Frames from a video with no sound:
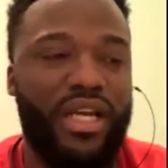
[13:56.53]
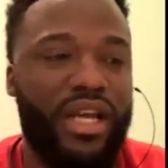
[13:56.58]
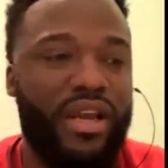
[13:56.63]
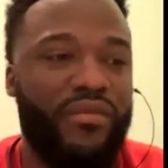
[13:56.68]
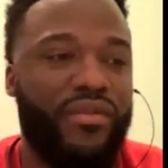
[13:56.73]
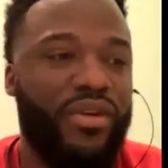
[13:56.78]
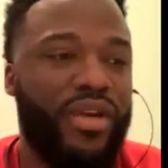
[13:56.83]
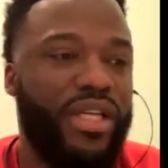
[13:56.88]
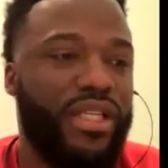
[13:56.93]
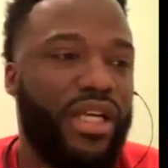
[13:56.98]

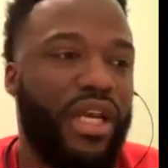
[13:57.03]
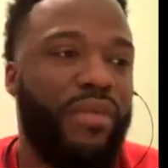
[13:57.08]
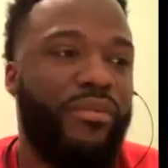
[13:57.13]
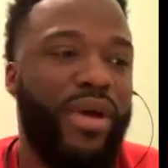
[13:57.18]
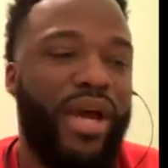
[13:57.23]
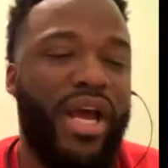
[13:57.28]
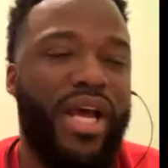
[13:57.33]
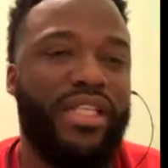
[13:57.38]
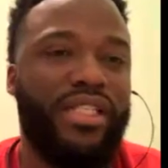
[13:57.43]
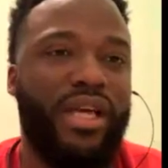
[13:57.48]
He's gonna give you.
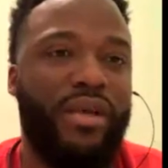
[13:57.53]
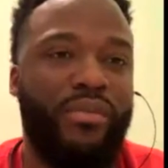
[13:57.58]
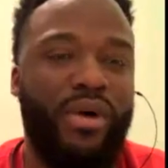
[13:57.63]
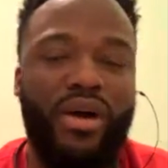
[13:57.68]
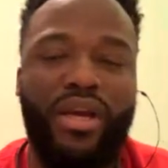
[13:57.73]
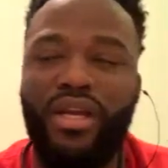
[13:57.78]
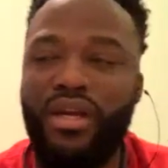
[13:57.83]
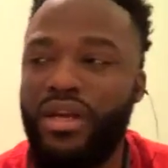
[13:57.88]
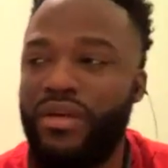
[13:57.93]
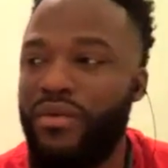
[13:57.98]
He's gonna
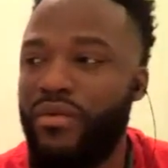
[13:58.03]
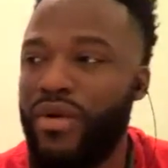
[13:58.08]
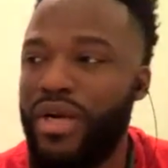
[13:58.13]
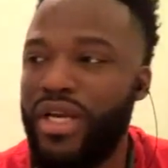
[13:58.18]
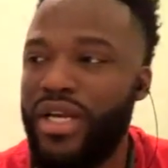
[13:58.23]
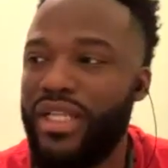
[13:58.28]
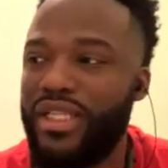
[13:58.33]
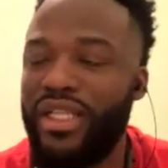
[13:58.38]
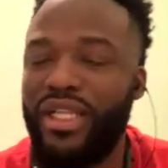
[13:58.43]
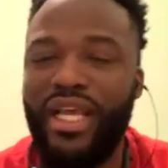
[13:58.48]
pass that ball. He
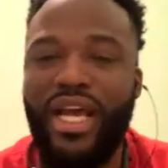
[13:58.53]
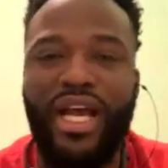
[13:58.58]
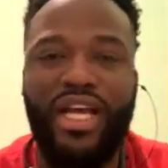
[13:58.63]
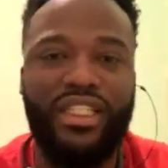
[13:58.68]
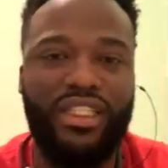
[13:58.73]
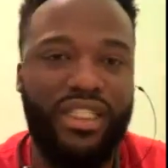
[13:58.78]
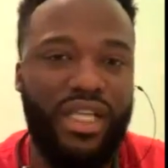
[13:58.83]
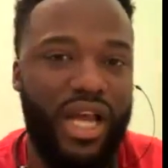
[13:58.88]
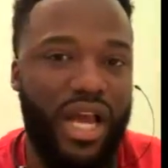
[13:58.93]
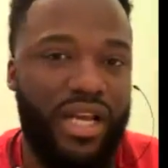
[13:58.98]
don't even want to hit the
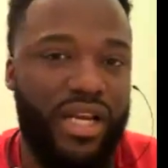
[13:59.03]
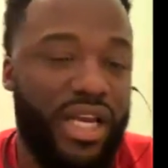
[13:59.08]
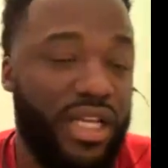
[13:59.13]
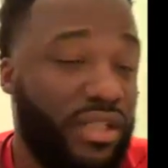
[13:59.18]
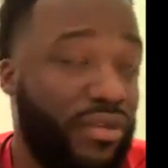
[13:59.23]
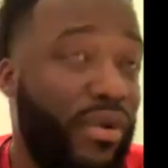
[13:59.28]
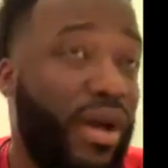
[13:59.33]
last shot.